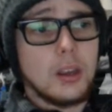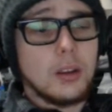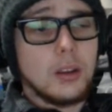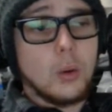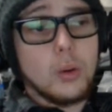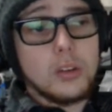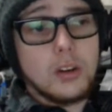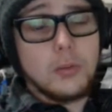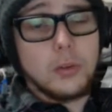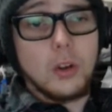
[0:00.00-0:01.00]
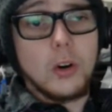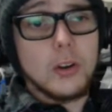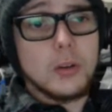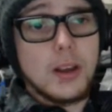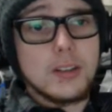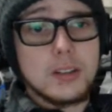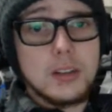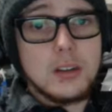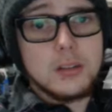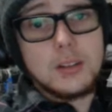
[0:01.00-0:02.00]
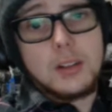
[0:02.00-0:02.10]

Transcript: Inquisitor for the Order of Xenos,